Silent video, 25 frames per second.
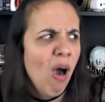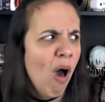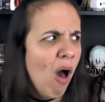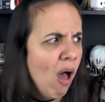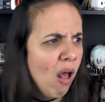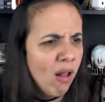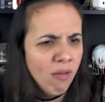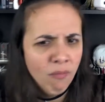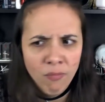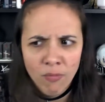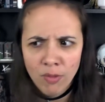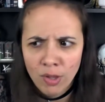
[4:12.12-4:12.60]

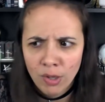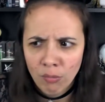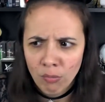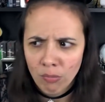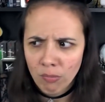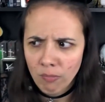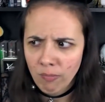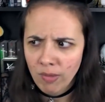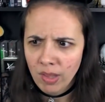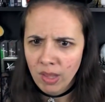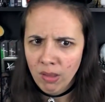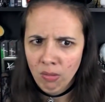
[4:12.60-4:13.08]
conflict
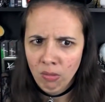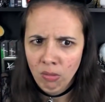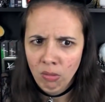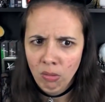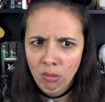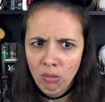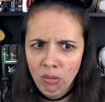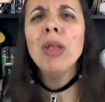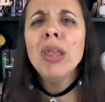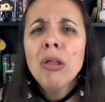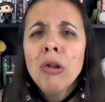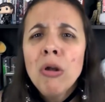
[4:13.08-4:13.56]

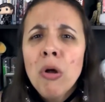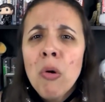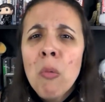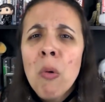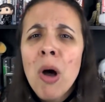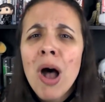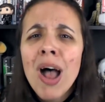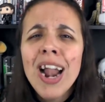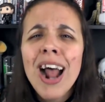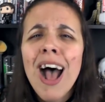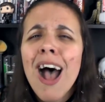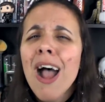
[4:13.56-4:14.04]
reveal? But you know
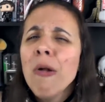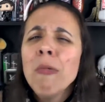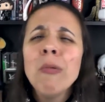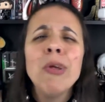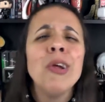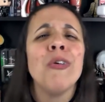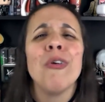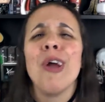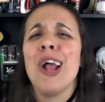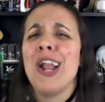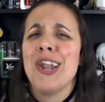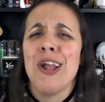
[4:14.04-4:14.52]
what? I
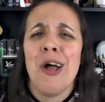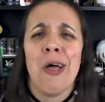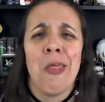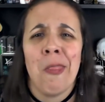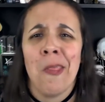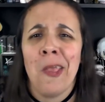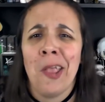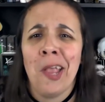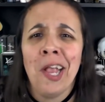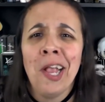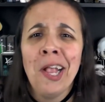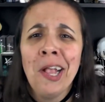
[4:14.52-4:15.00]
regret
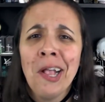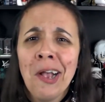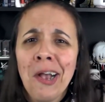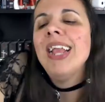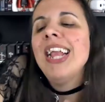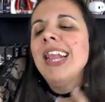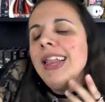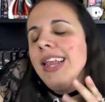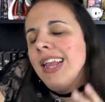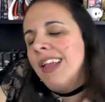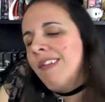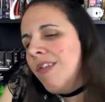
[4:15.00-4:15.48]
nothing.
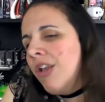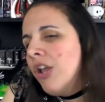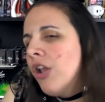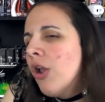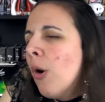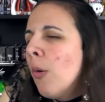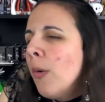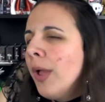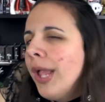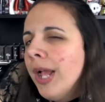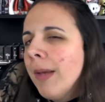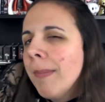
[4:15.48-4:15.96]
Because even
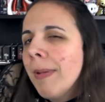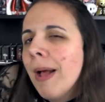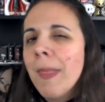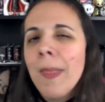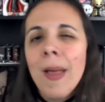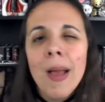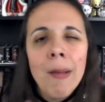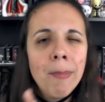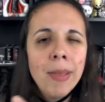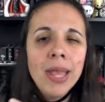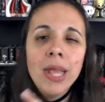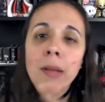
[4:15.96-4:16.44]
knowing
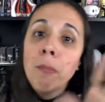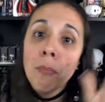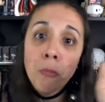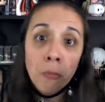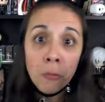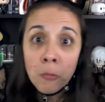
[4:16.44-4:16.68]
about that big